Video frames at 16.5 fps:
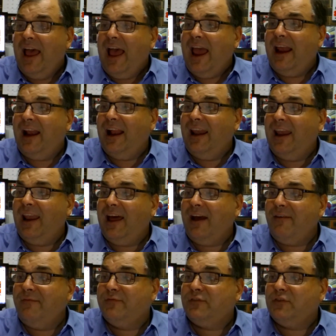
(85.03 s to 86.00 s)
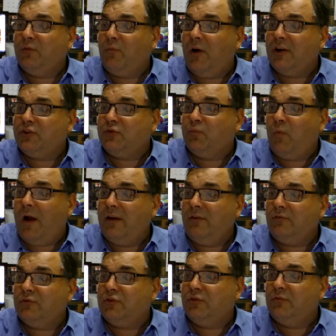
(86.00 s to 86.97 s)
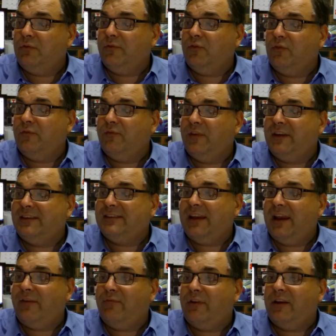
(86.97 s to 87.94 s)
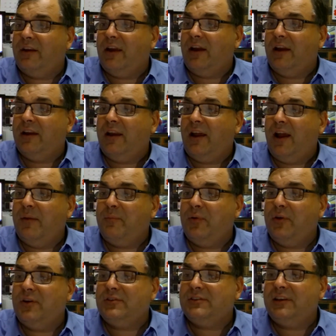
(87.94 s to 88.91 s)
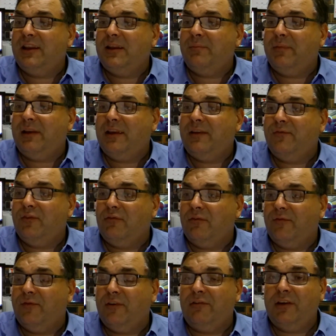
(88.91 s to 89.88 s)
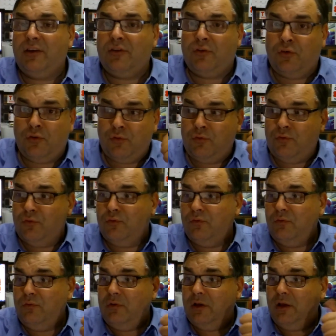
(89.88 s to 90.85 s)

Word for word: and I love to watch one or two of your vids every night. I personally believe you're a very cool,